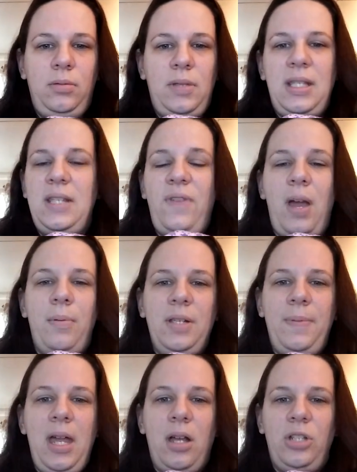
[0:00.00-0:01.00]
This is
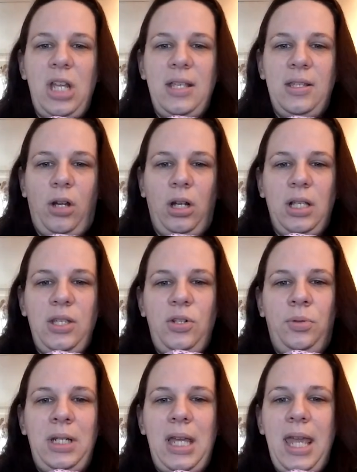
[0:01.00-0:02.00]
Fabrics by LJ Scarlett's
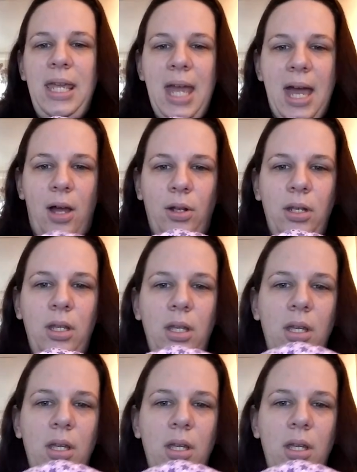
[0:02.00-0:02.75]
28 count.